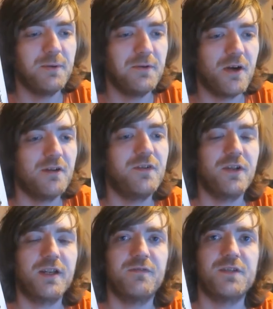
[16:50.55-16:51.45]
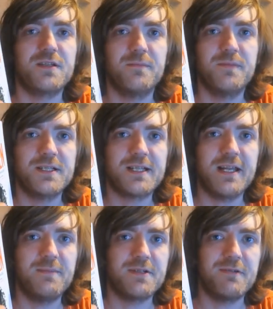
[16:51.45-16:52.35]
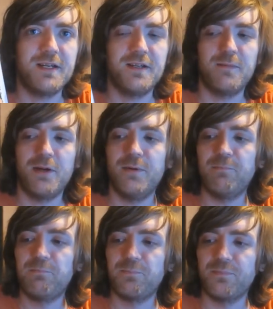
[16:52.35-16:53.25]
but not if you're looking for some escapist reading at the moment.